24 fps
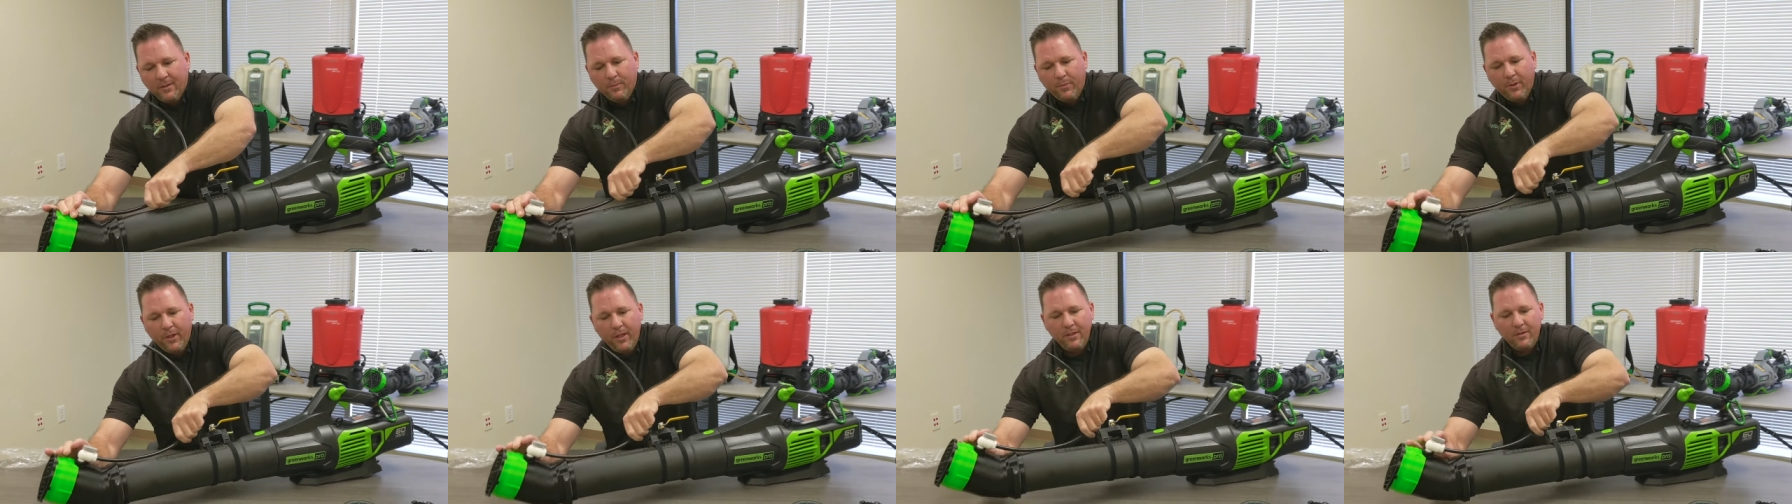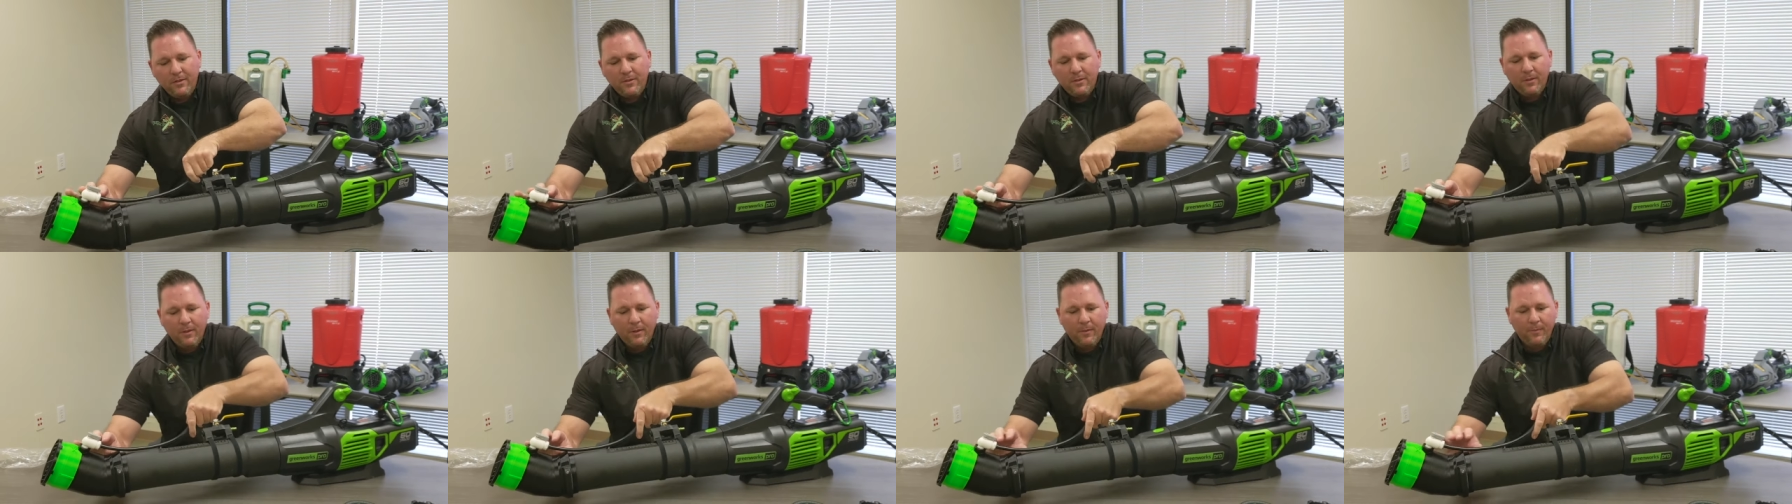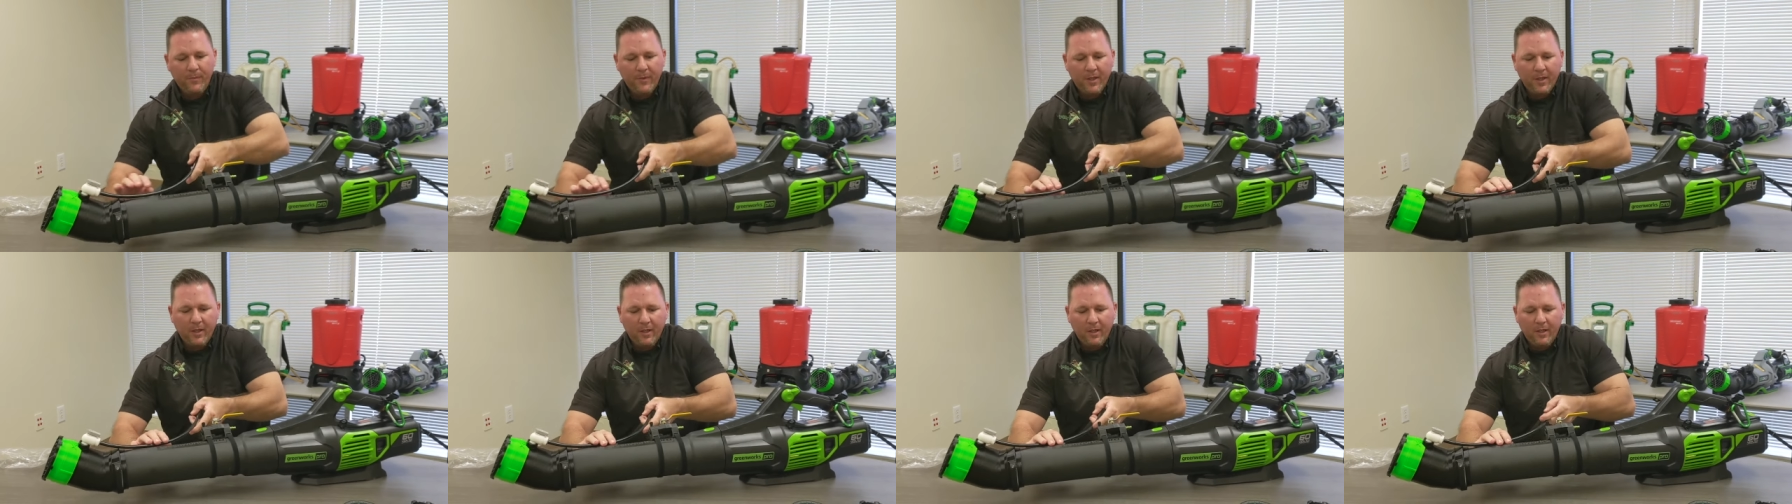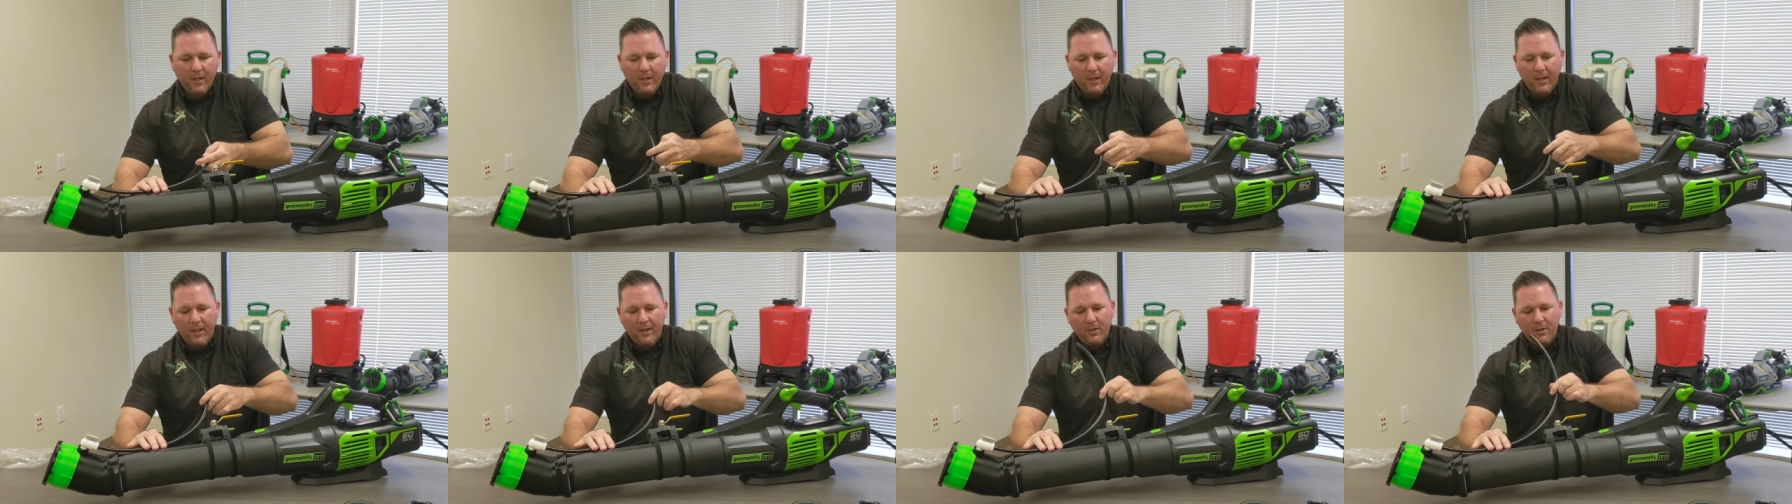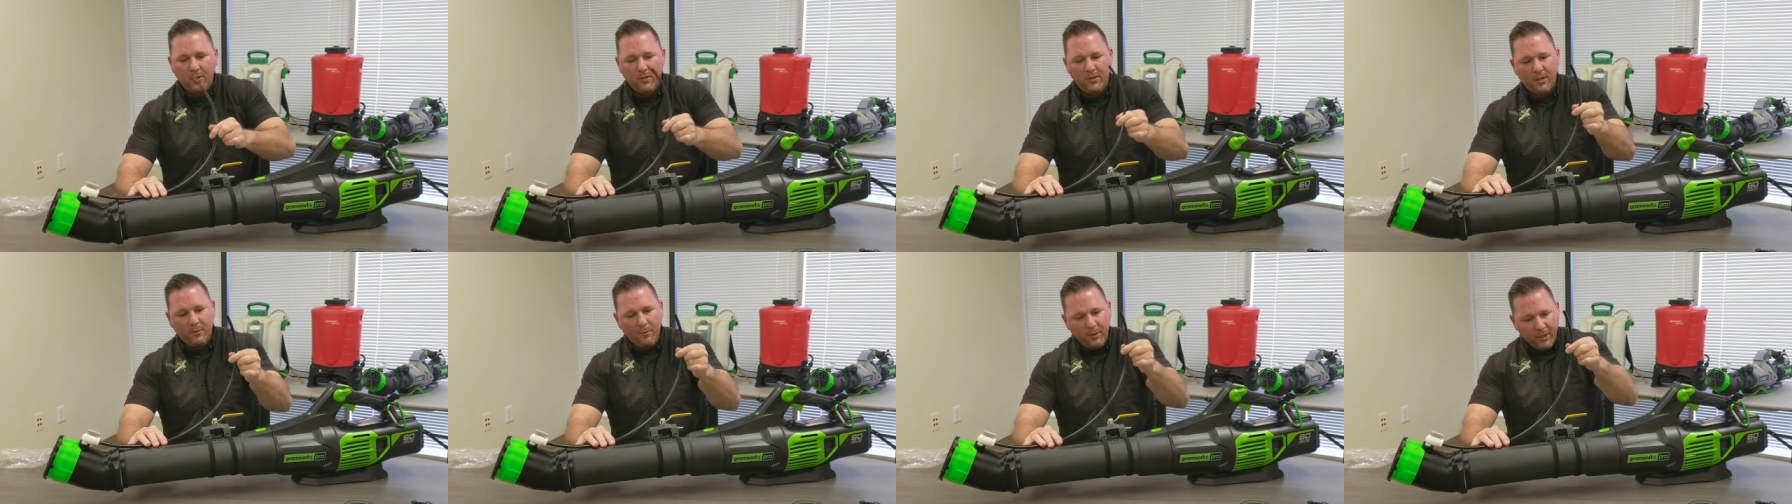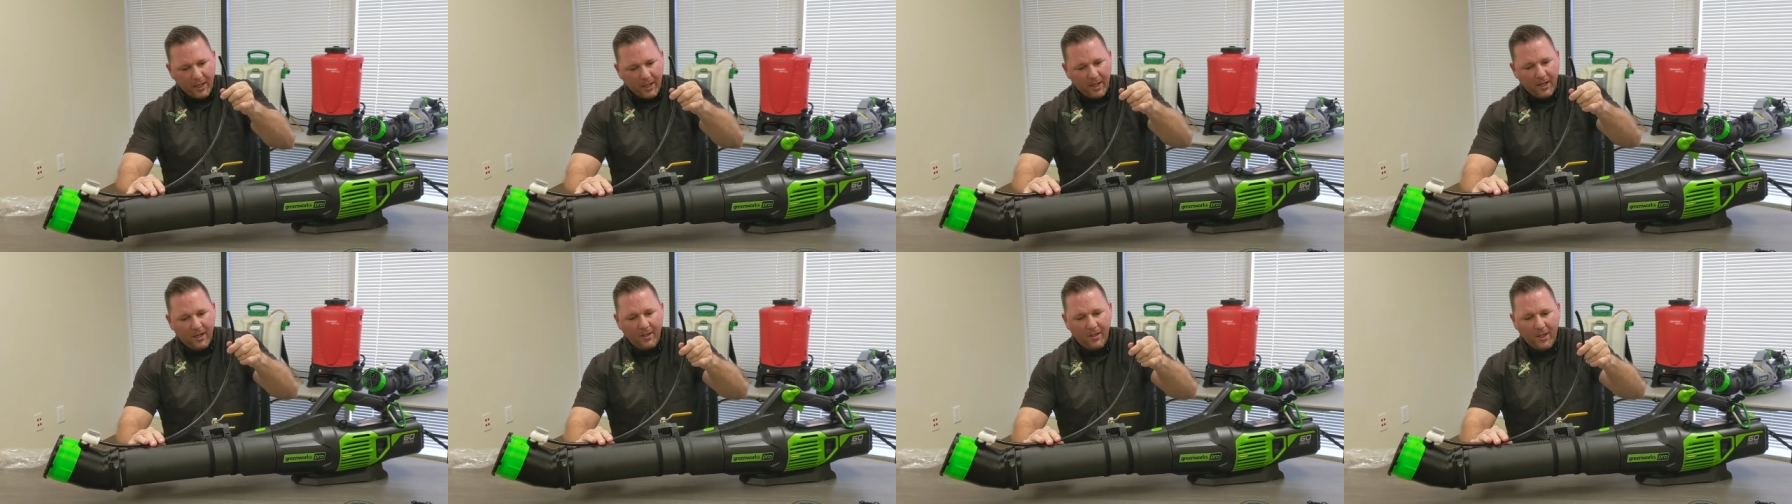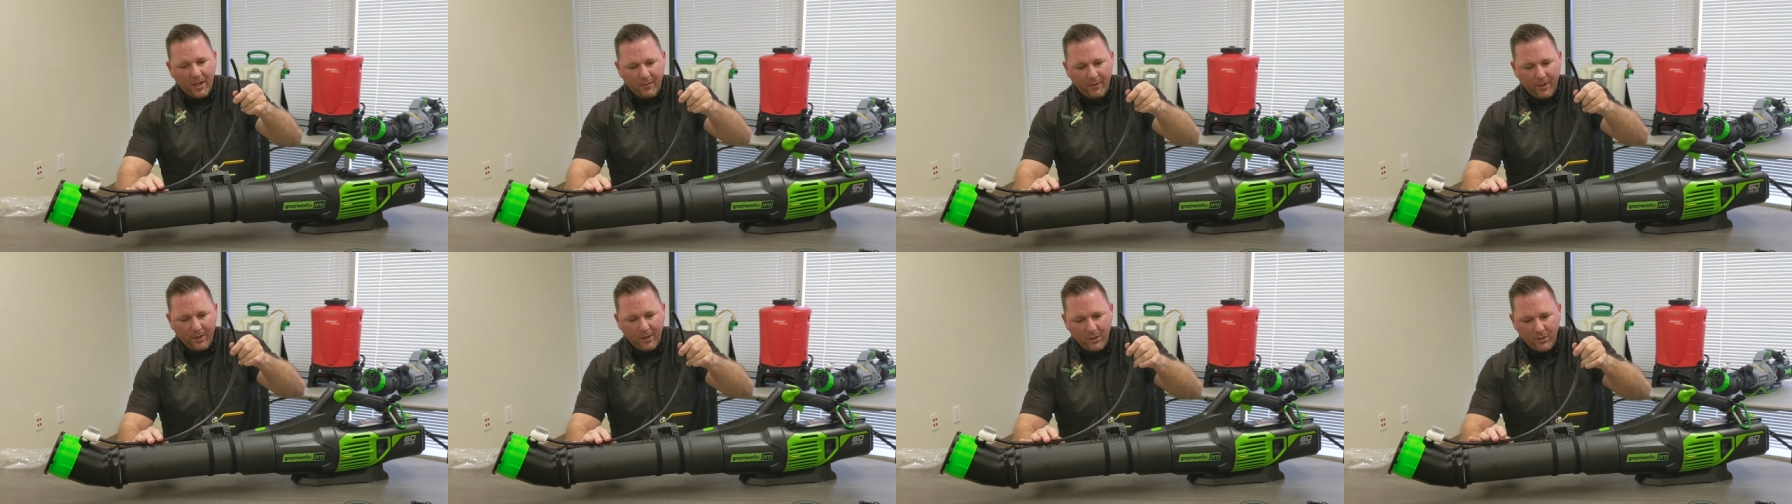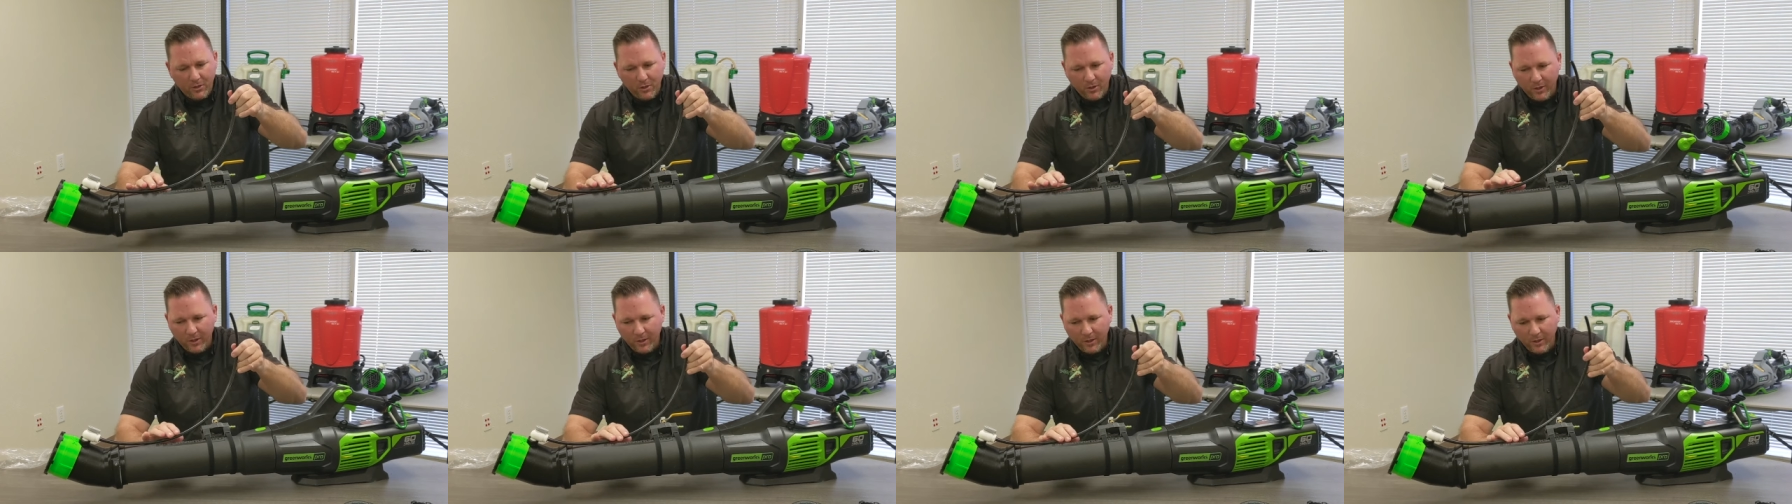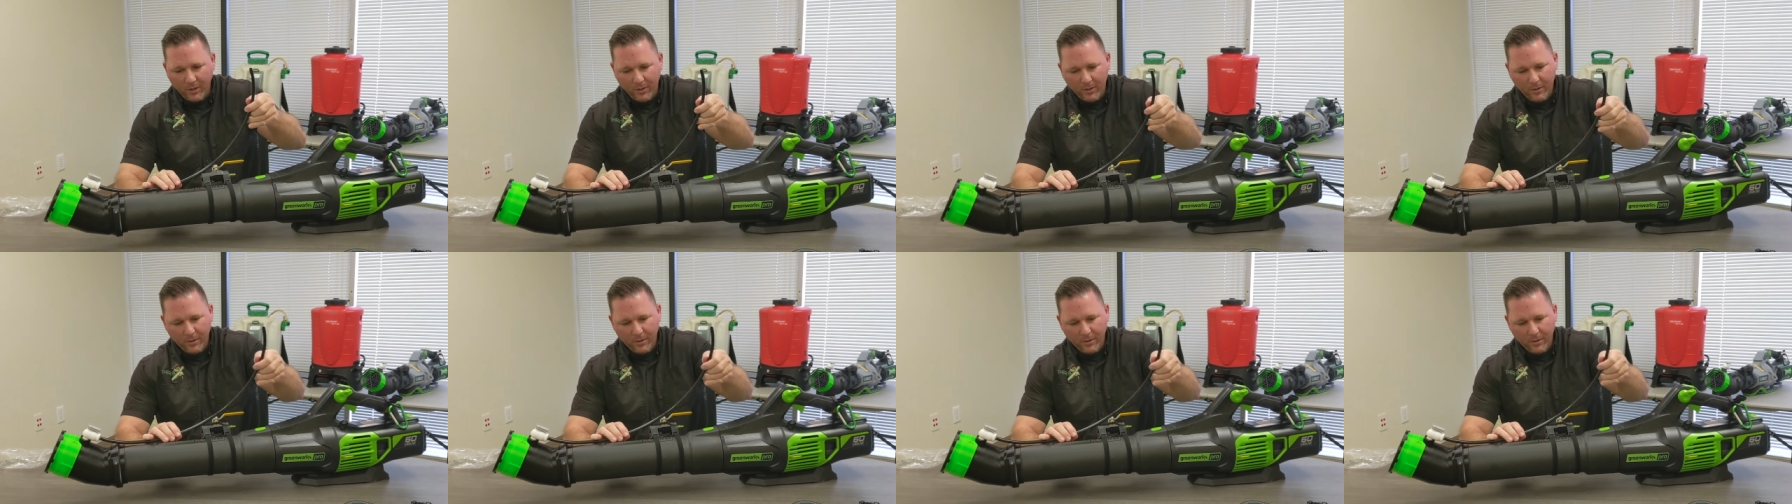place. And you see we got a lot of extra